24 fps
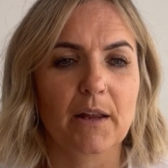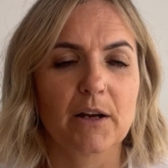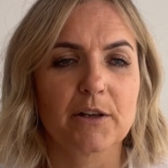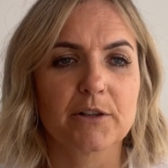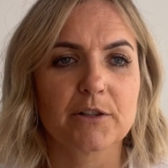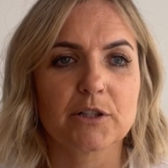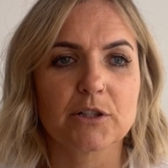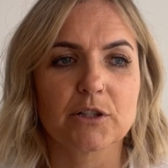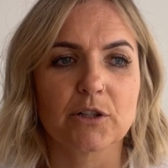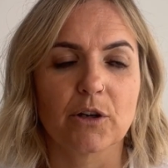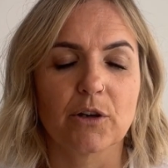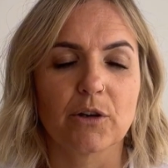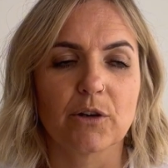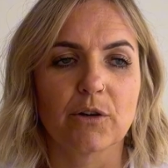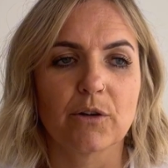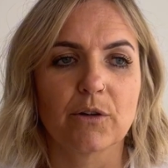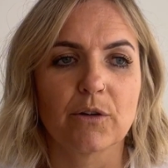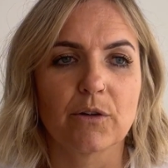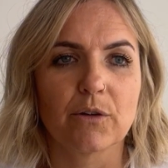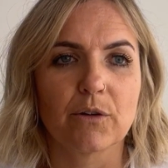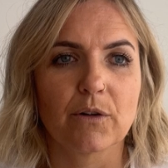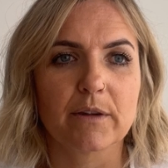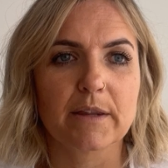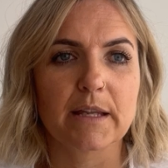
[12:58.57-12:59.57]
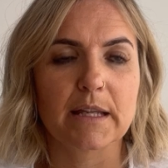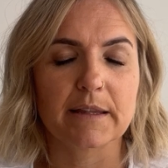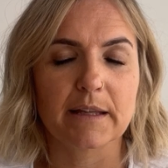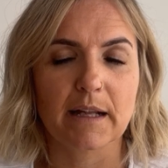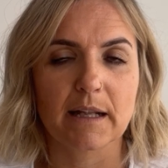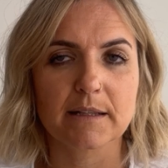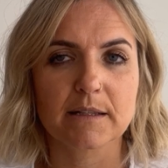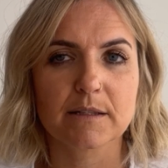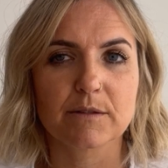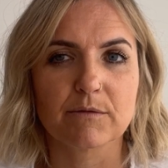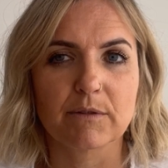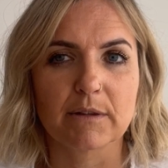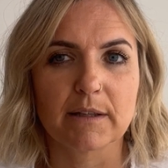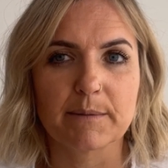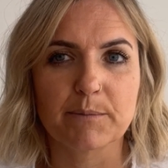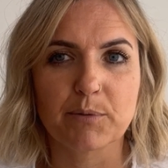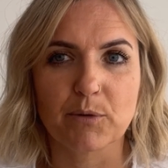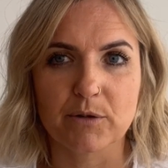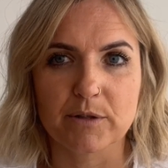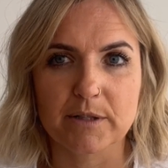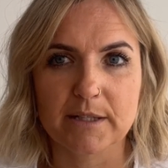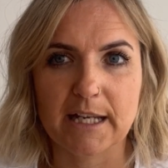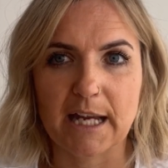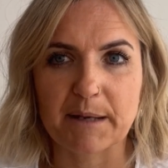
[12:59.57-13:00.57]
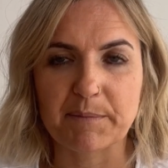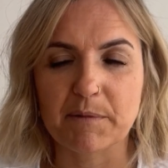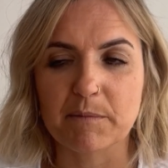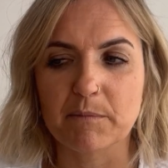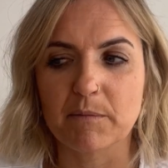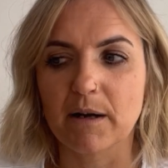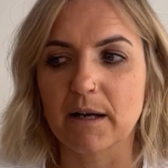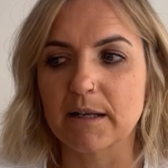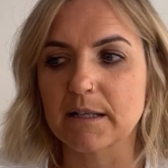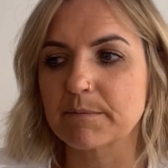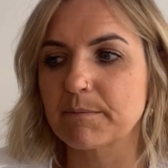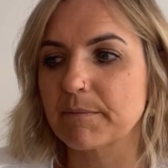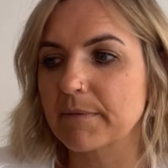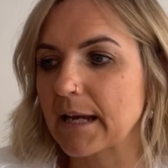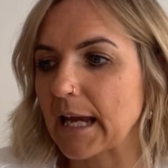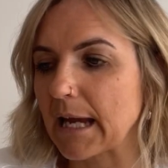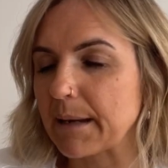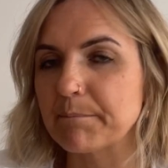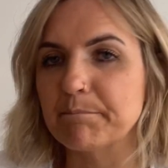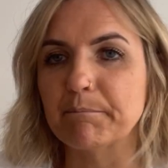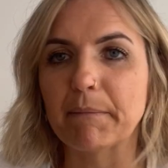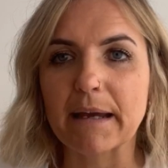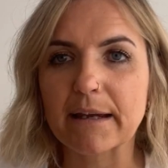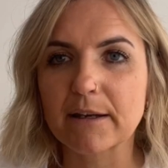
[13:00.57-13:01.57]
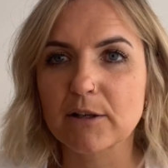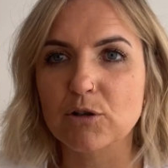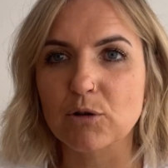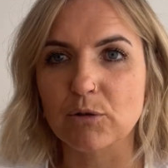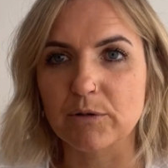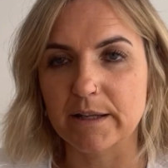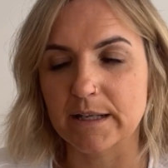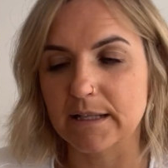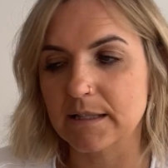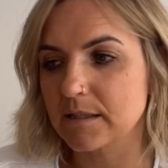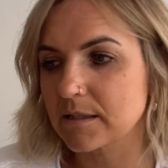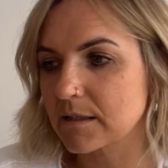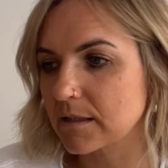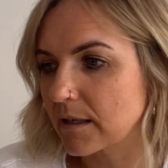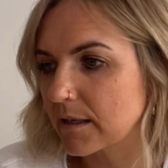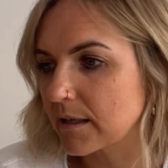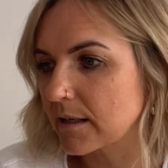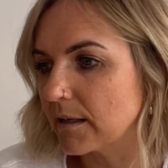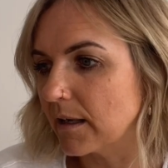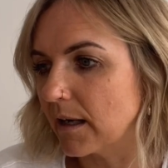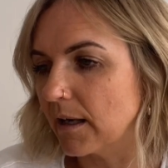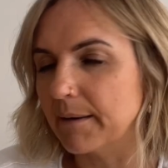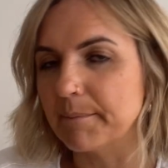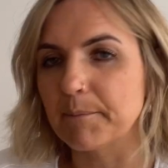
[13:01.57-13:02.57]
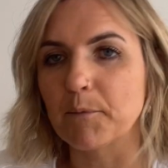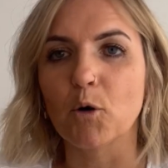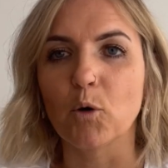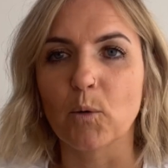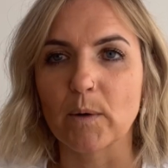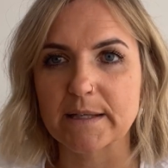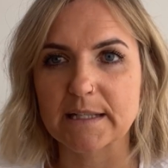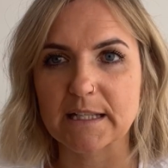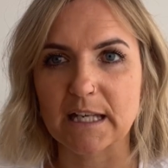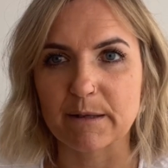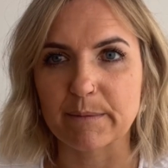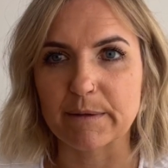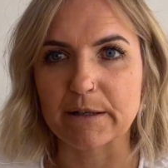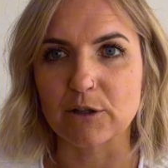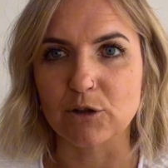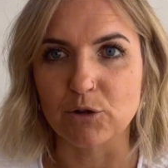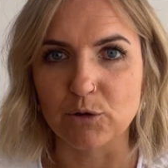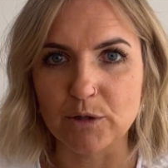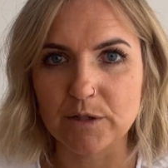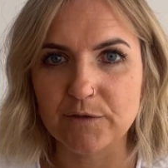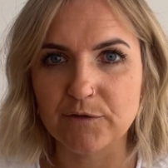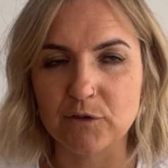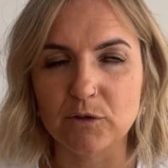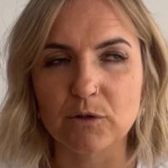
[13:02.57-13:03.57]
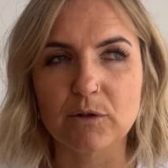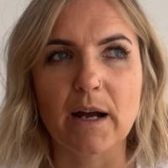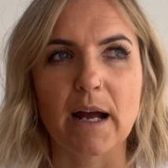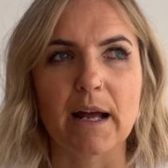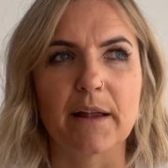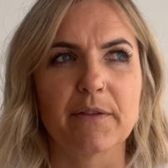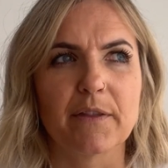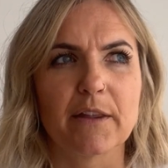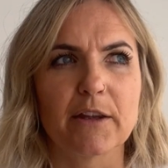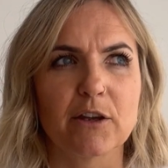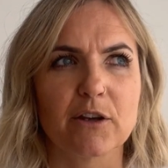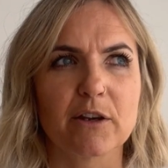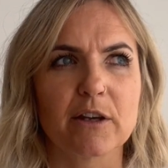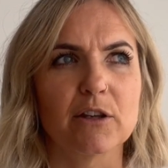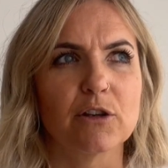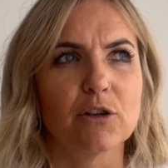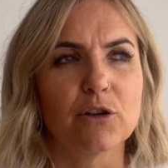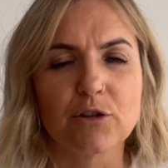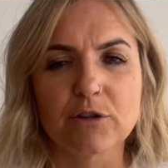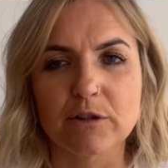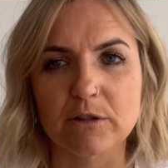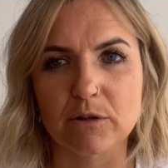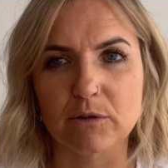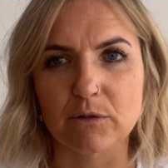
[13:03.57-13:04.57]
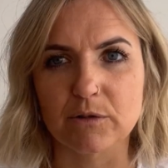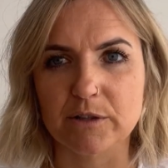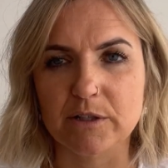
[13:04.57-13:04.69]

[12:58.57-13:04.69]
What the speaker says: so I think that's really important to keep in mind. Make sure that it's always going to be useful and that you can use it all